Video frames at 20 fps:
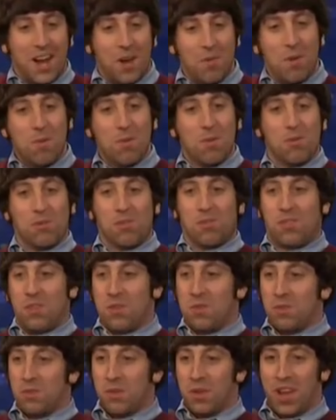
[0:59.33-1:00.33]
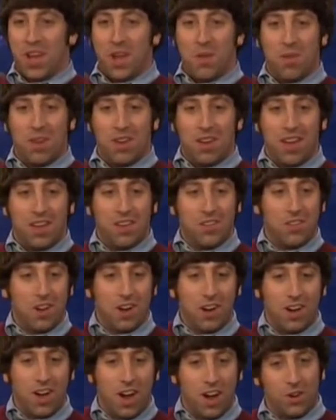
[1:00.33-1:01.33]
And I remember there was a scene between him and, and
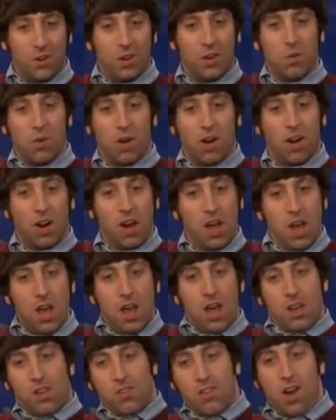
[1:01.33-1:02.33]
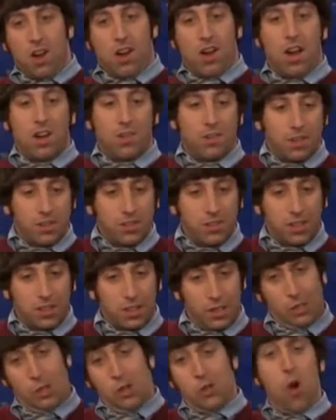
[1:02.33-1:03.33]
Sean Connery where Sean Connery said,
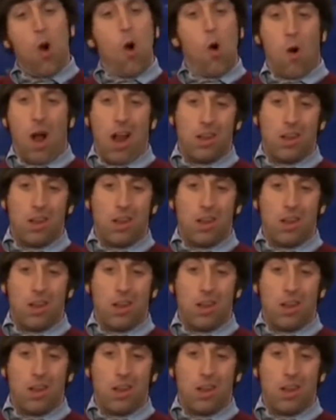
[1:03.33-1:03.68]
like, you know,